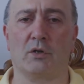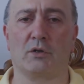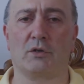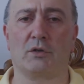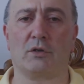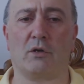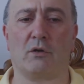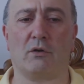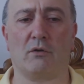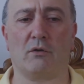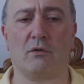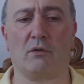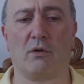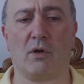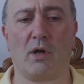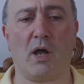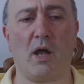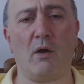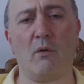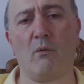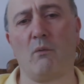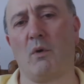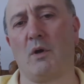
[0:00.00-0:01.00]
So
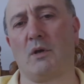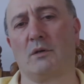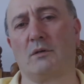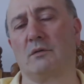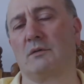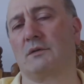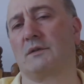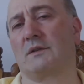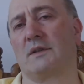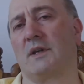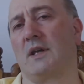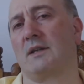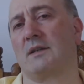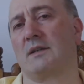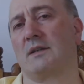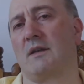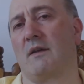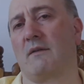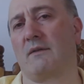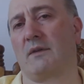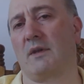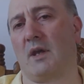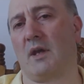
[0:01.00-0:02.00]
I want to say
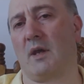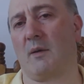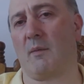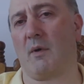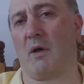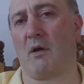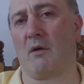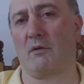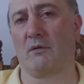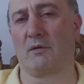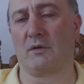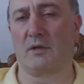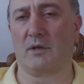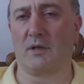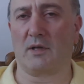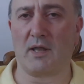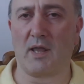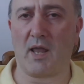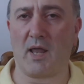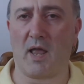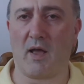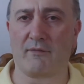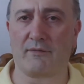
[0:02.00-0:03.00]
something about
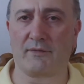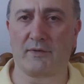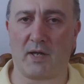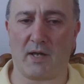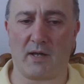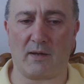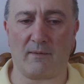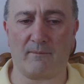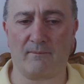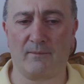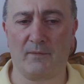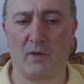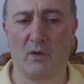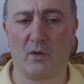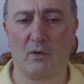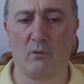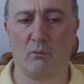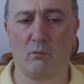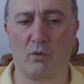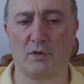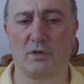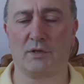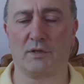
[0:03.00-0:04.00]
NAFTA.
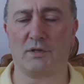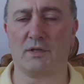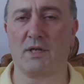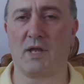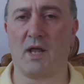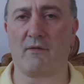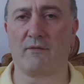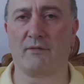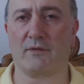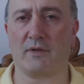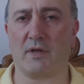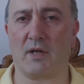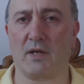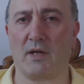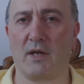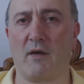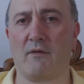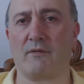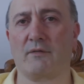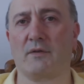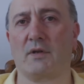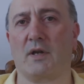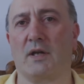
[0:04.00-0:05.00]
What is NAFTA?
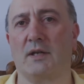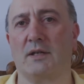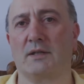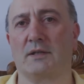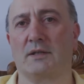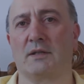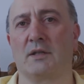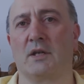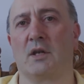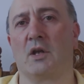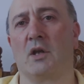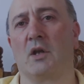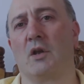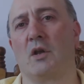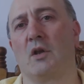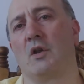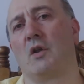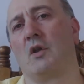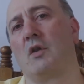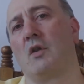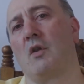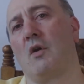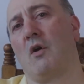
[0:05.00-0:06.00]
NAFTA is
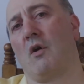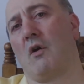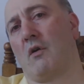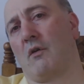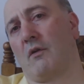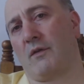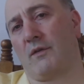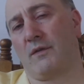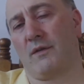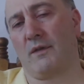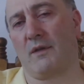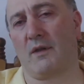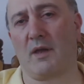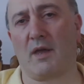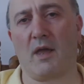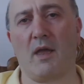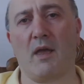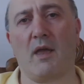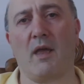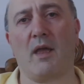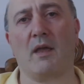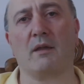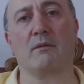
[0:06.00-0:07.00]
North
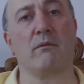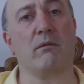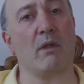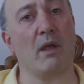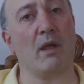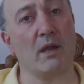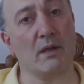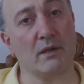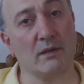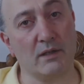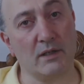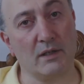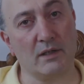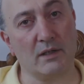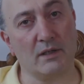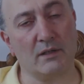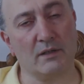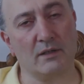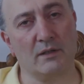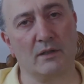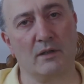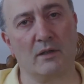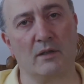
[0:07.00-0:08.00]
Atlantic
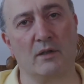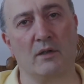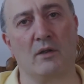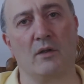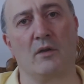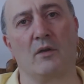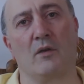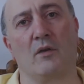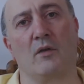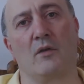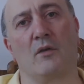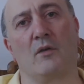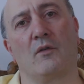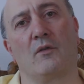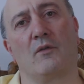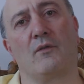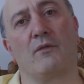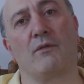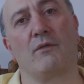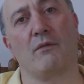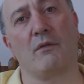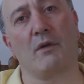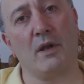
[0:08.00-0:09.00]

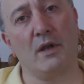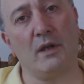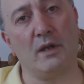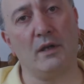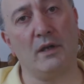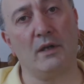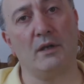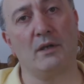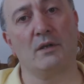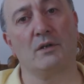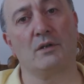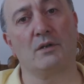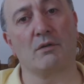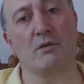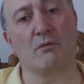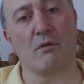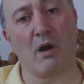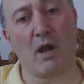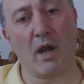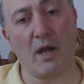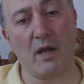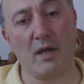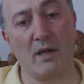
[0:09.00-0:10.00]
Free
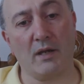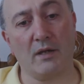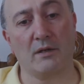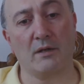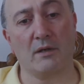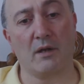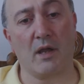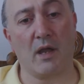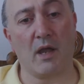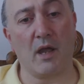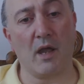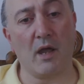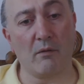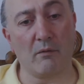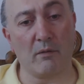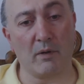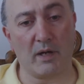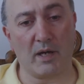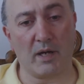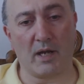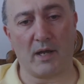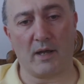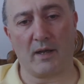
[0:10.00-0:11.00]
Trade
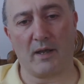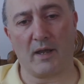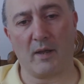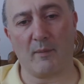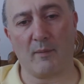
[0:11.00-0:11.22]
Area.